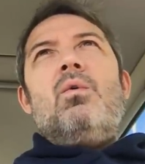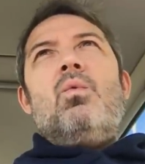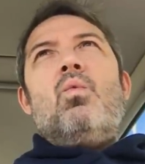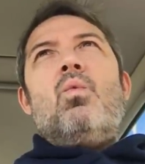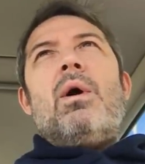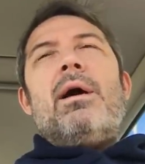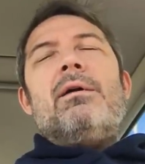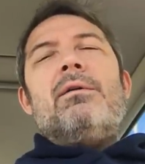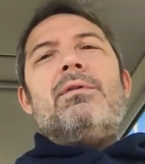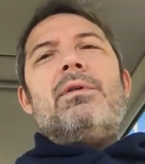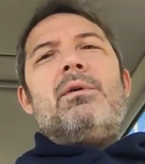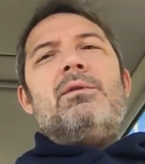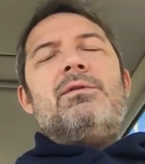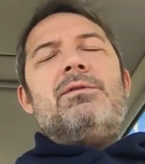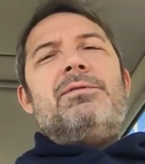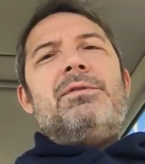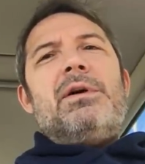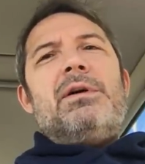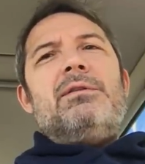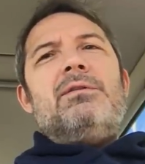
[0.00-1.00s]
where
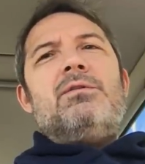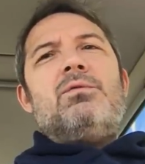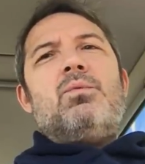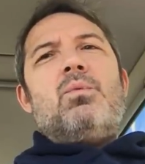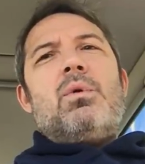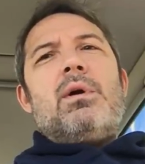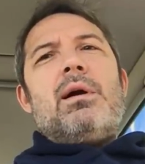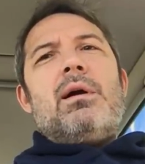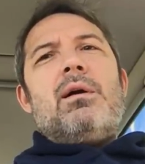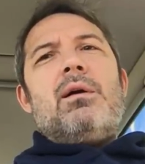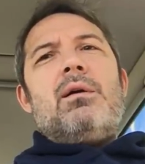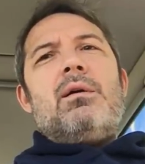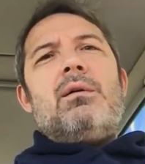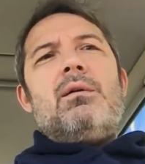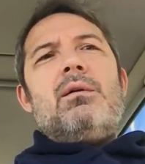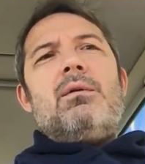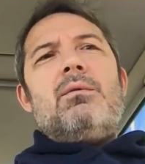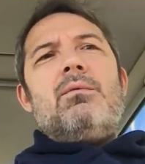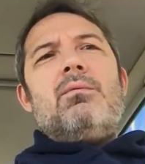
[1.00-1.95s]
those funds were